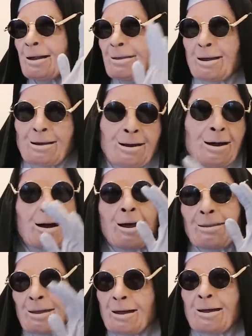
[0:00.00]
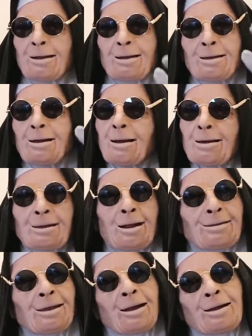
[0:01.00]
DPR Live, Ian, you know what
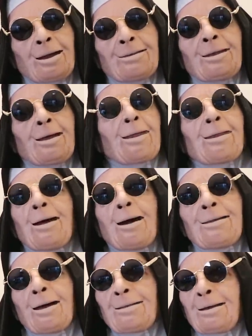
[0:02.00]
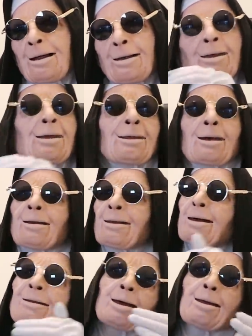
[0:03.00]
I'm saying, DPR Rem, I believe, Cream,
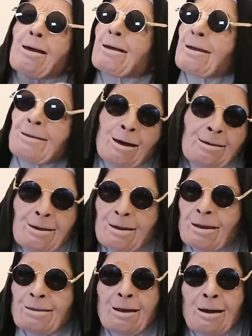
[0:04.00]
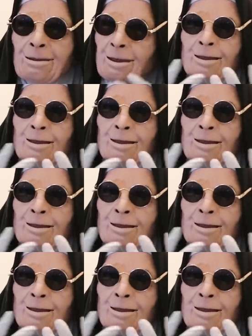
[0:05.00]
you know what I'm saying, all you motherfuckers, man.